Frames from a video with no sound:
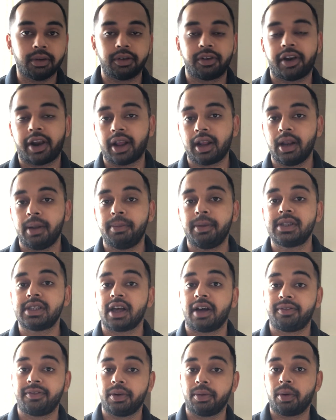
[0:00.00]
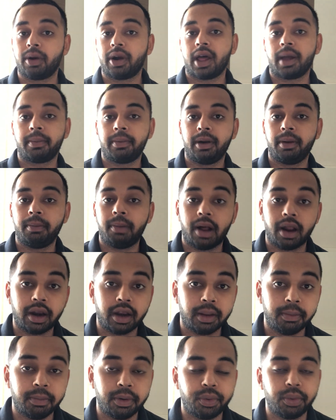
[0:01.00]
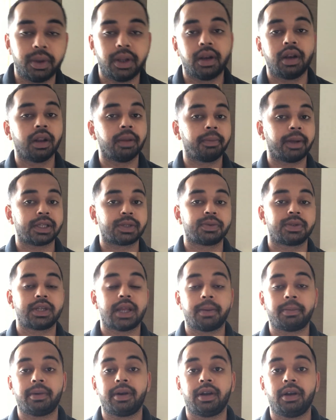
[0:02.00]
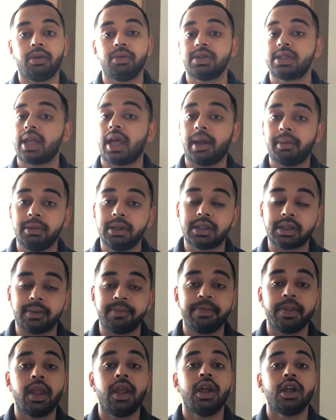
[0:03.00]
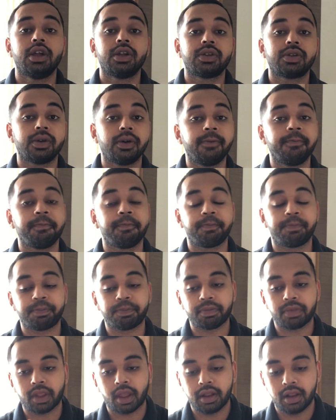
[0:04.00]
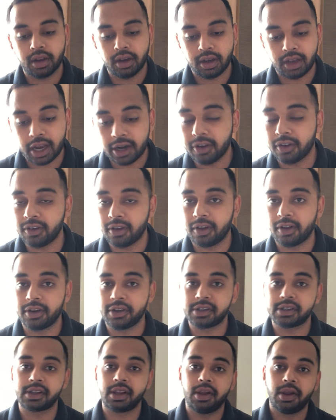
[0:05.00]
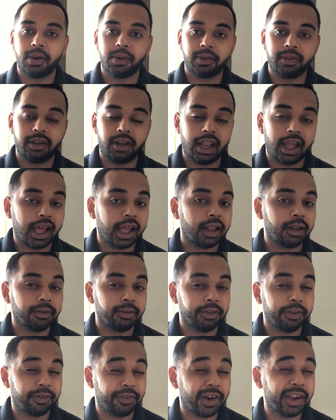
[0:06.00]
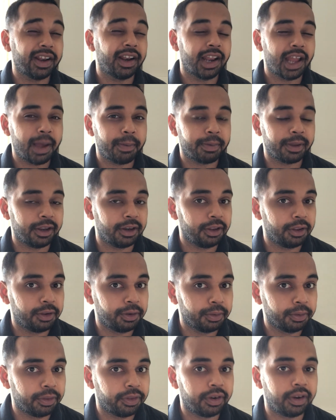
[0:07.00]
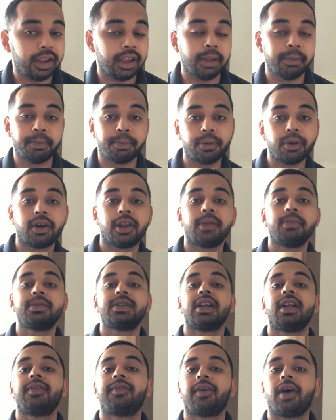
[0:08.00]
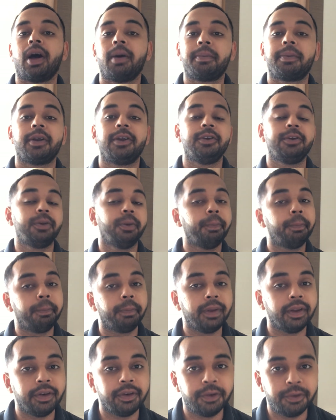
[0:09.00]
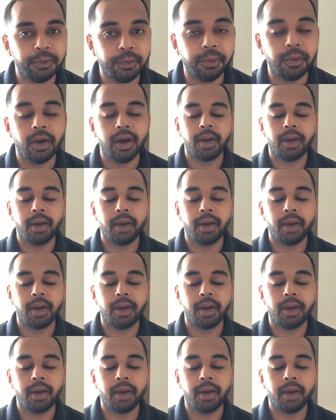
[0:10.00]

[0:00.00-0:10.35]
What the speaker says: track limits after what happened in Bahrain between Max Verstappen and Lewis Hamilton. So Lando Norris With the final lap in Q3, he put himself up into P2,